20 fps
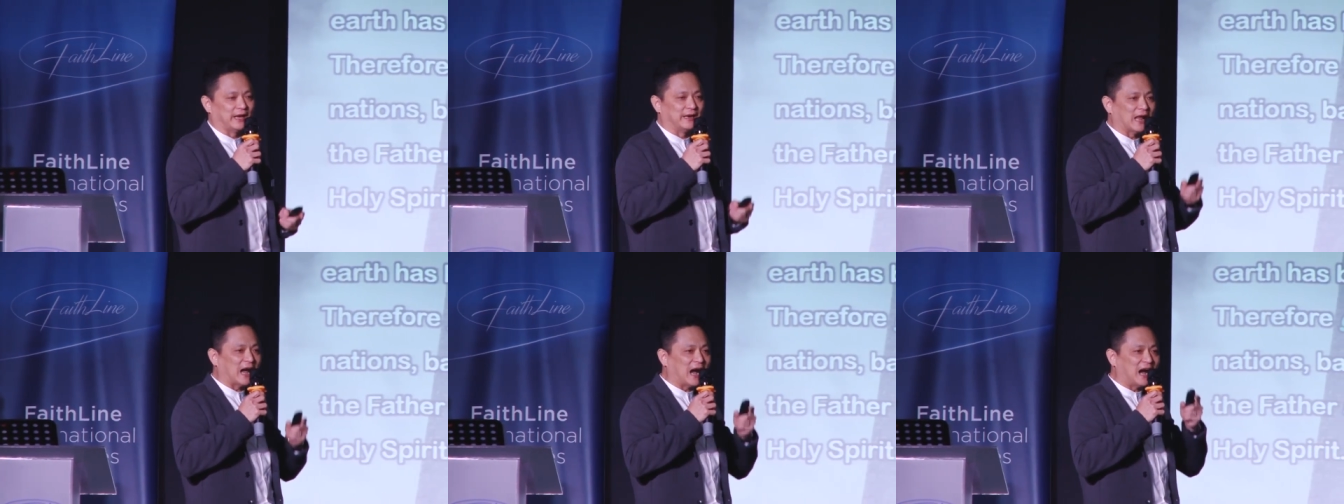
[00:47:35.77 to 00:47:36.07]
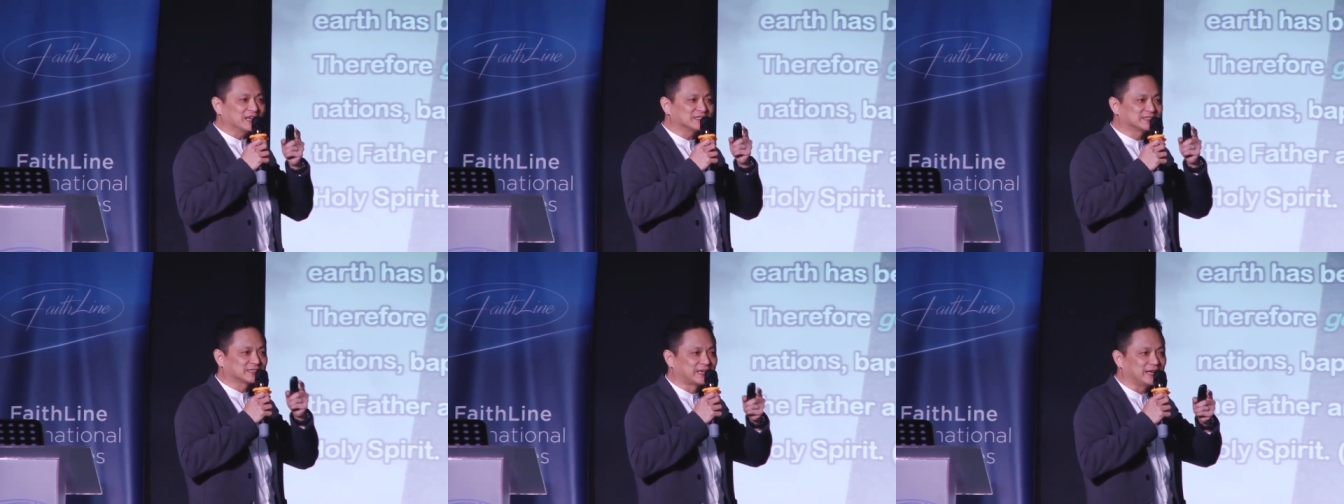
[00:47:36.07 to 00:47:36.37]
and
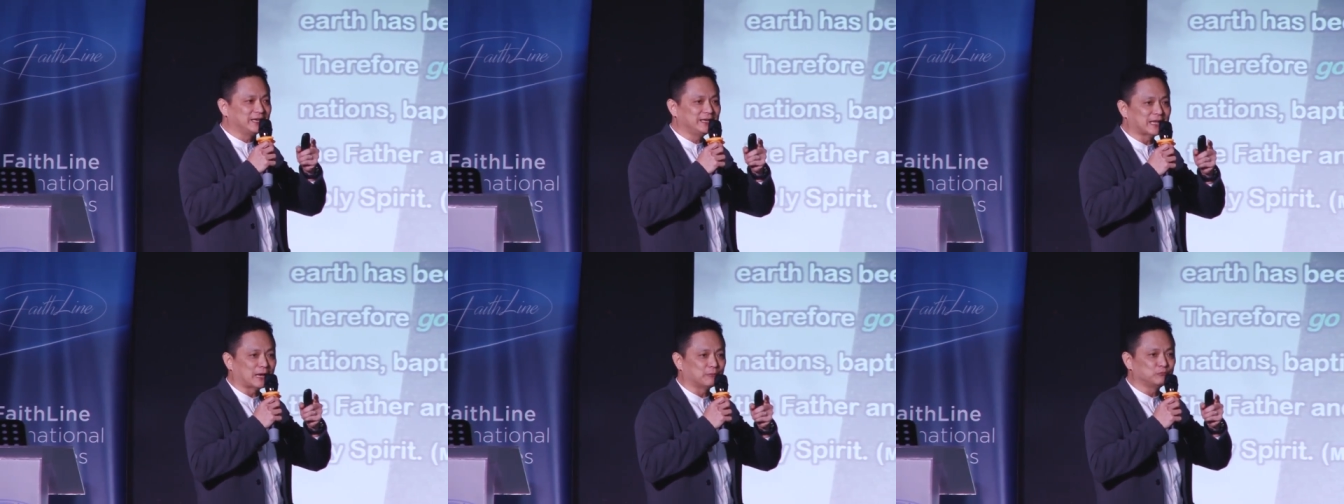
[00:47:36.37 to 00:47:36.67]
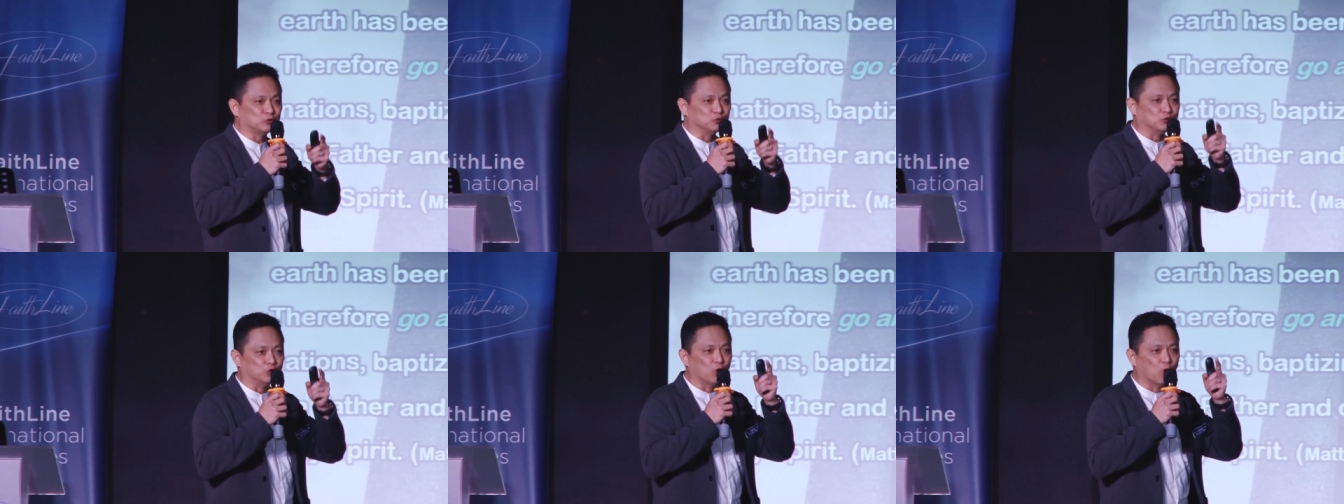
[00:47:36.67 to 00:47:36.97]
asking
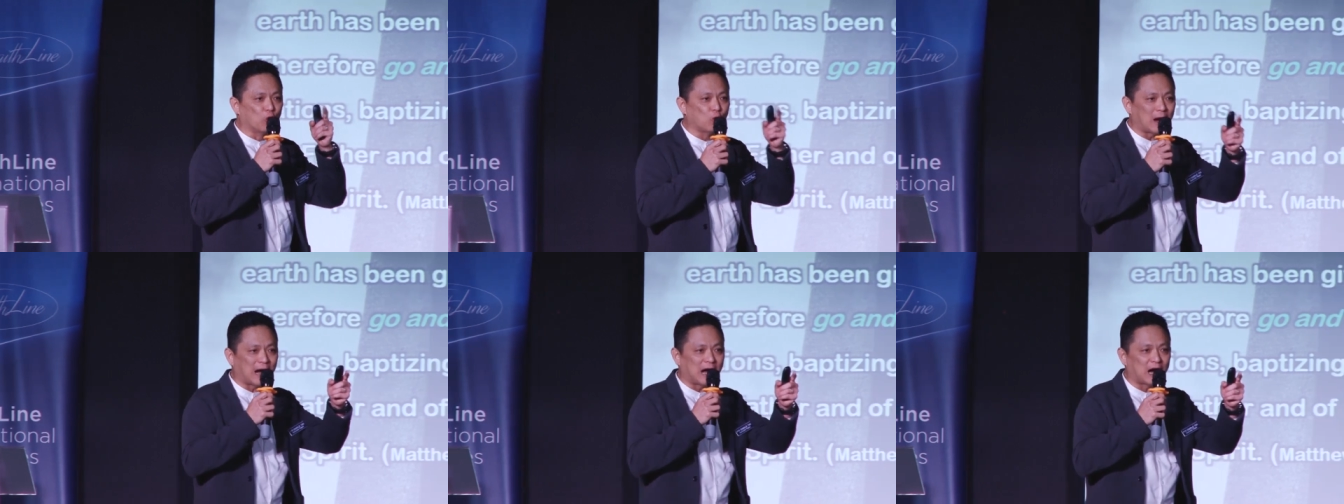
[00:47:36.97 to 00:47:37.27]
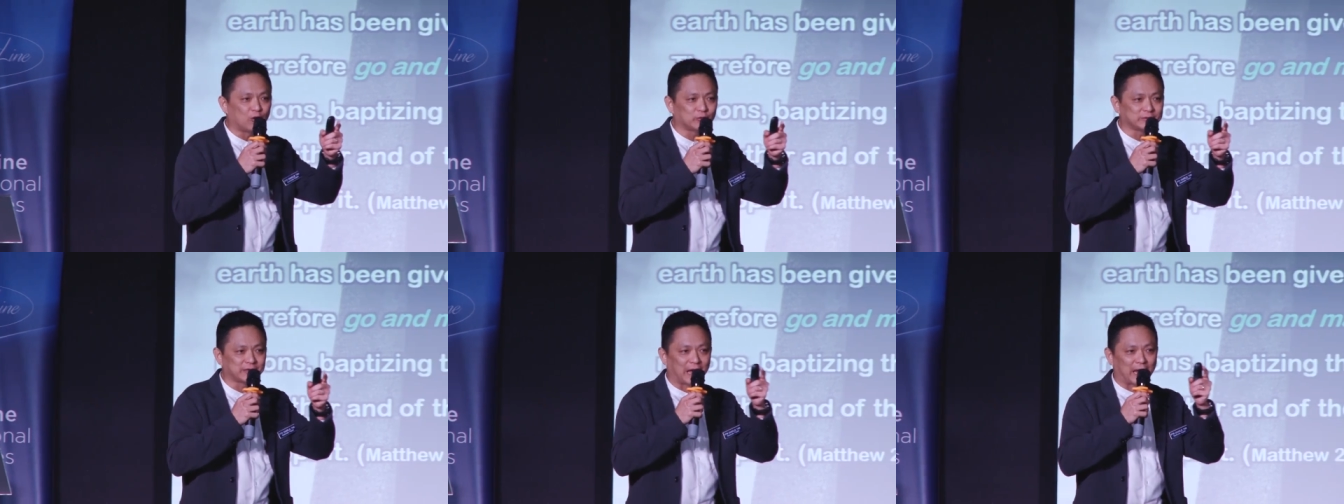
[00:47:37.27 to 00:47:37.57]
them to go
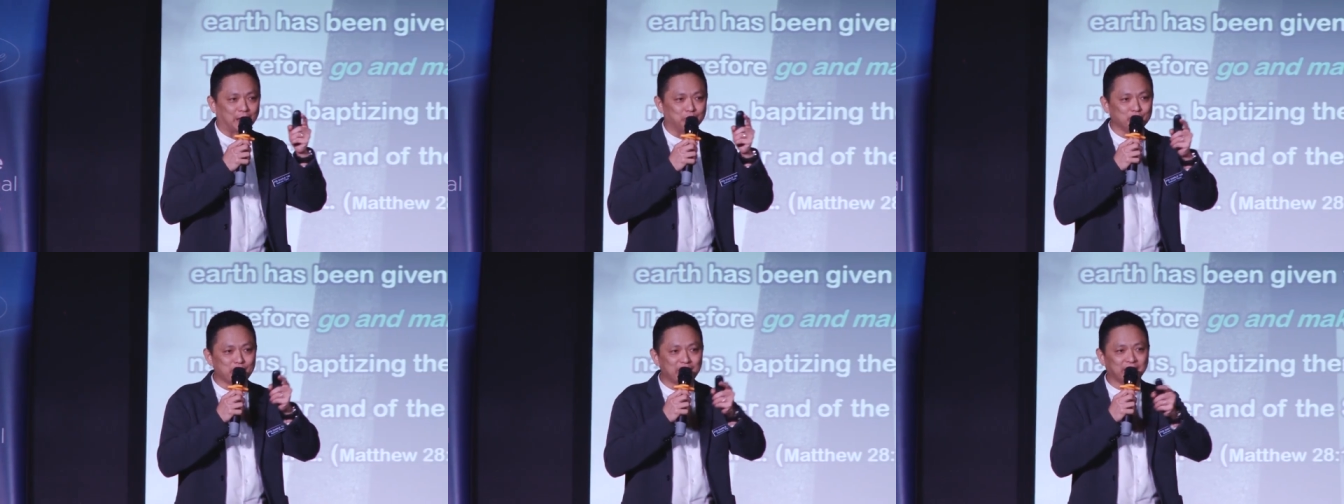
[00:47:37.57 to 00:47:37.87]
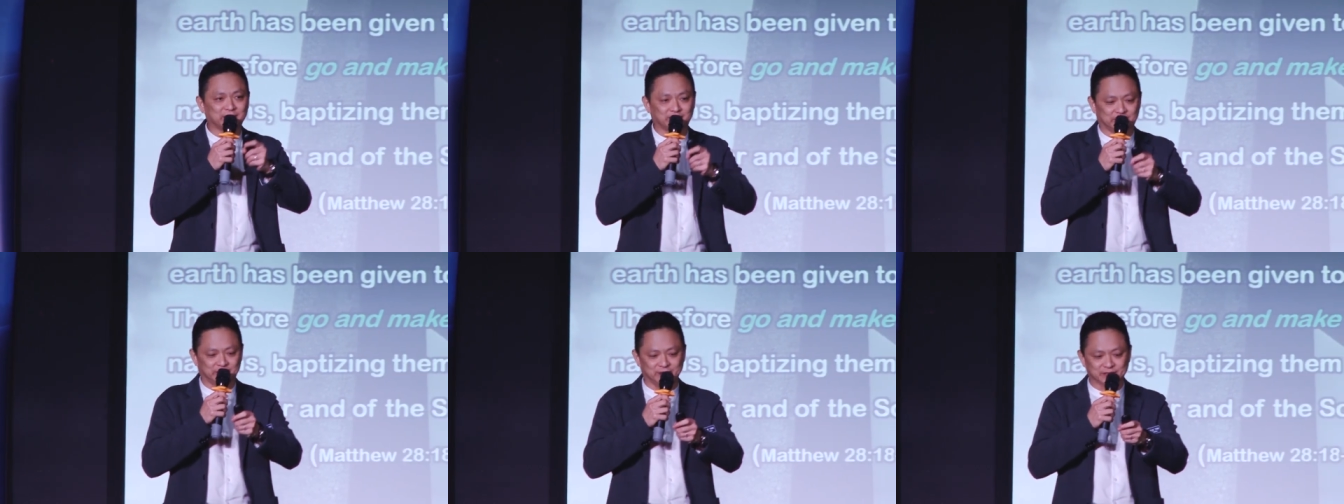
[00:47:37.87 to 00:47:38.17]
out and
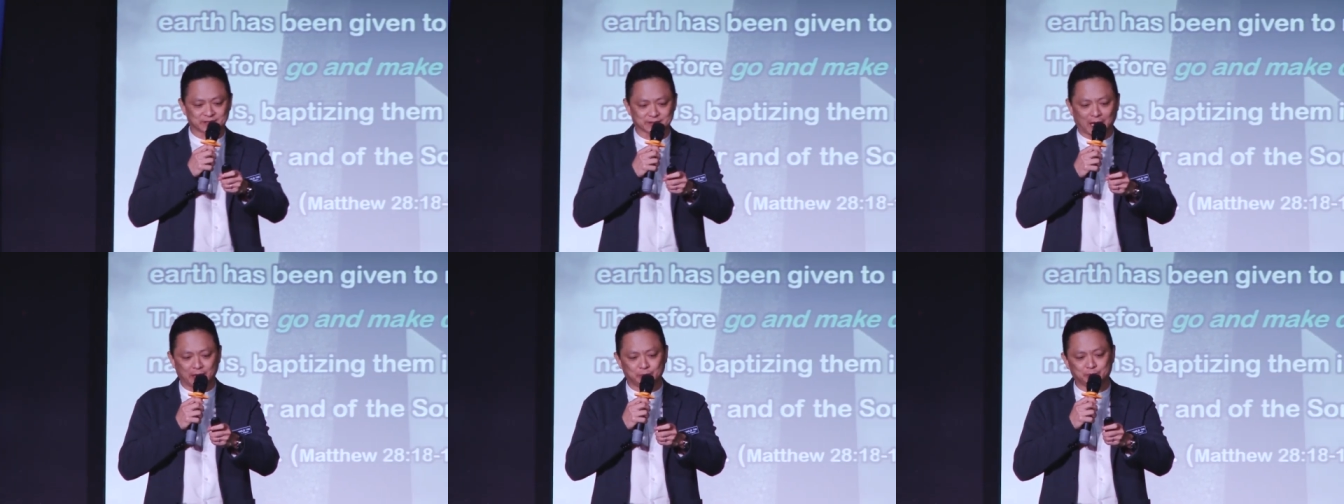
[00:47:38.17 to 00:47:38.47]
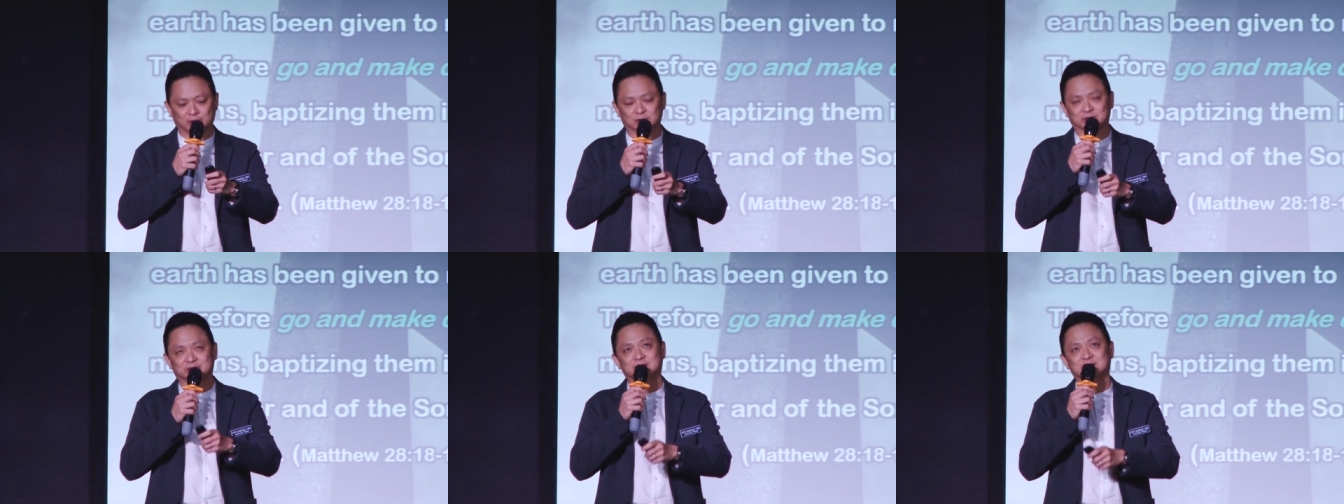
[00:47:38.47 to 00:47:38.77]
make
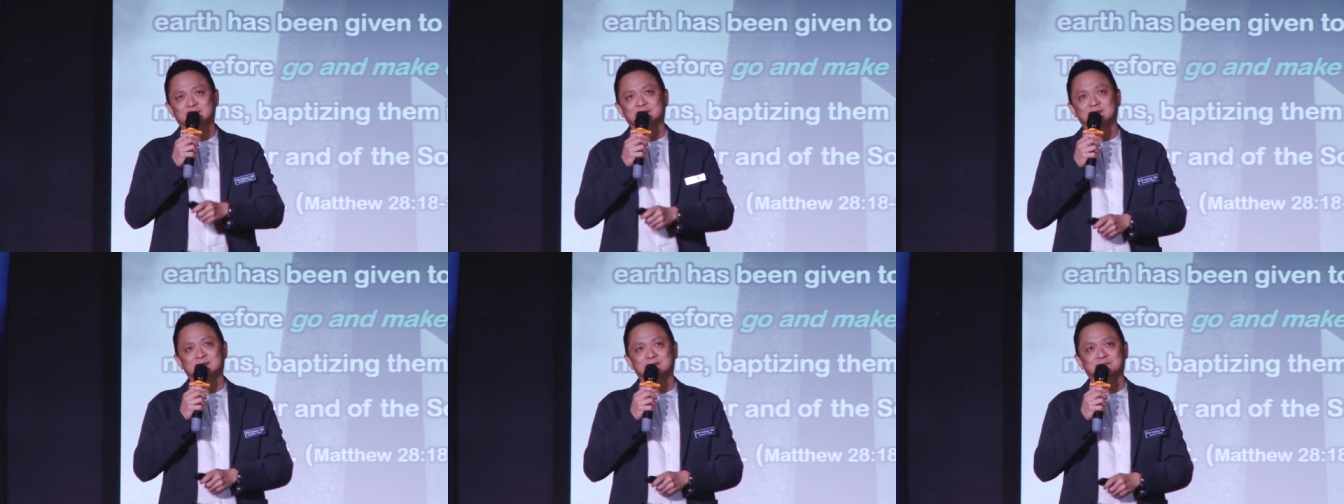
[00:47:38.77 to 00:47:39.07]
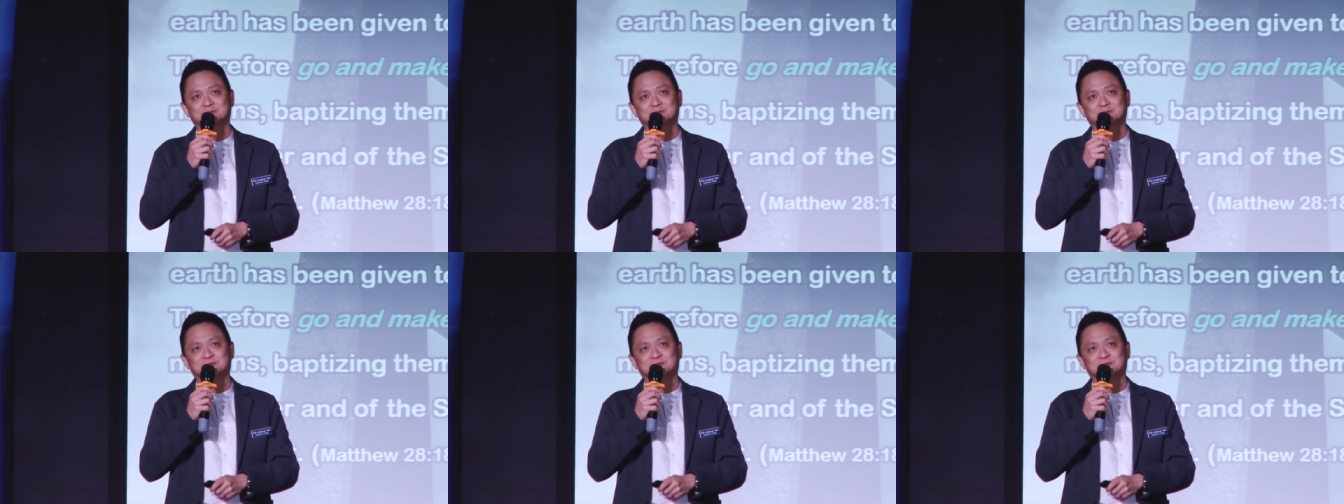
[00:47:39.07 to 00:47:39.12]
disciples.